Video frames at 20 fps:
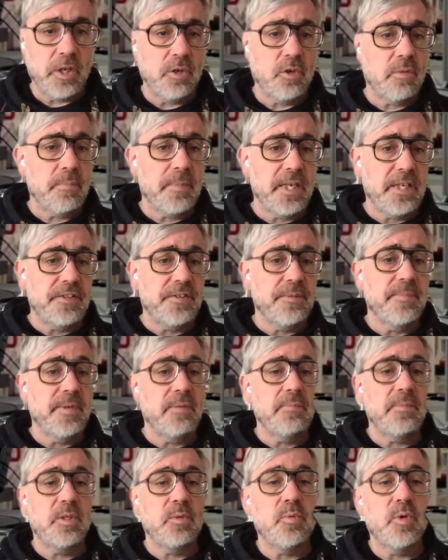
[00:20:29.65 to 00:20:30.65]
department,
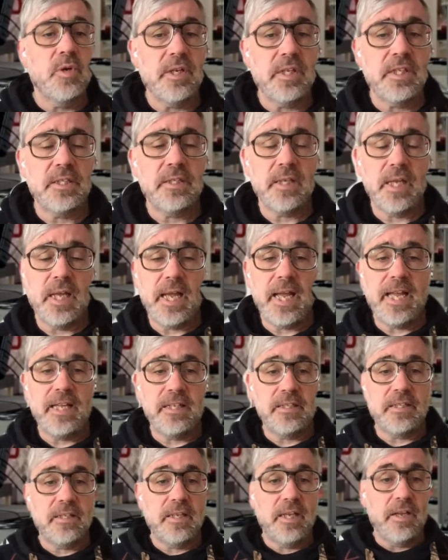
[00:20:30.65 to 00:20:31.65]

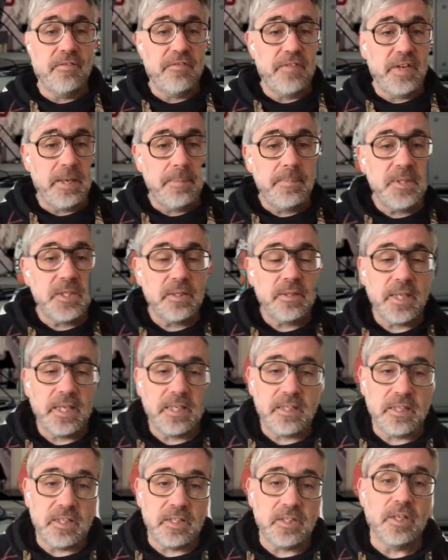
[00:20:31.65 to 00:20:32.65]
and he is one
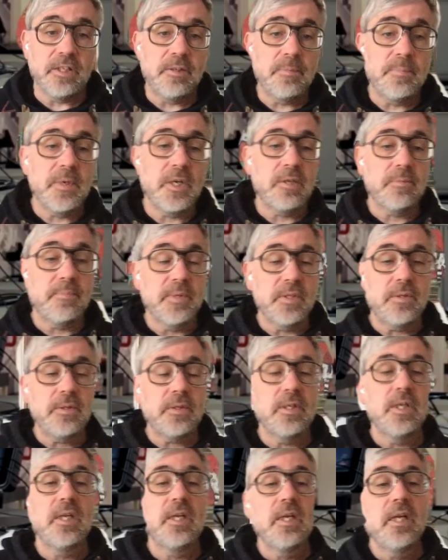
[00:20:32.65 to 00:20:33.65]
of the leading designers
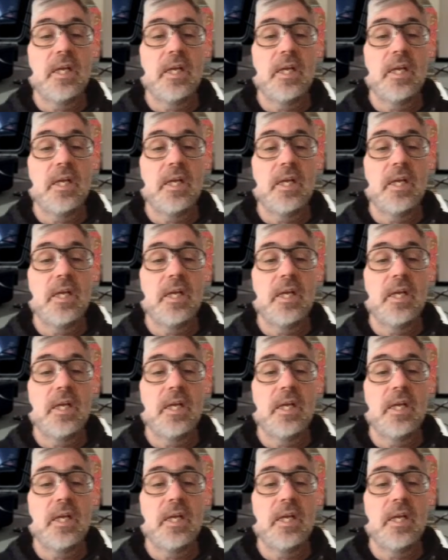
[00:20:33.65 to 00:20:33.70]
there.